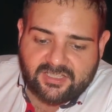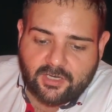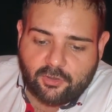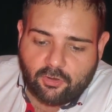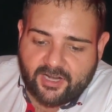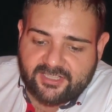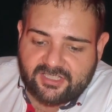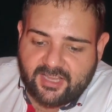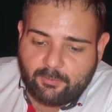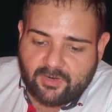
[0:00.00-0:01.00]
as a chlorine
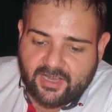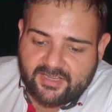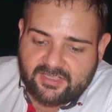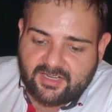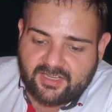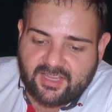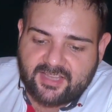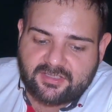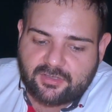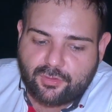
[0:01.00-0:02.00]
stabilizer
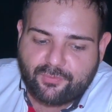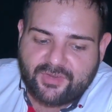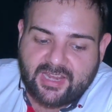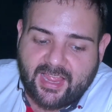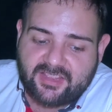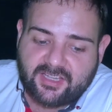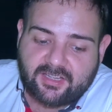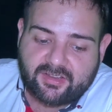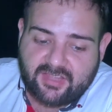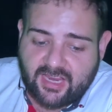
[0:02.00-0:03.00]
against UV light
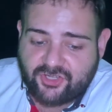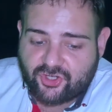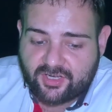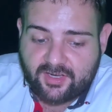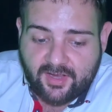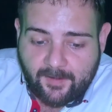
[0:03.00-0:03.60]
degradation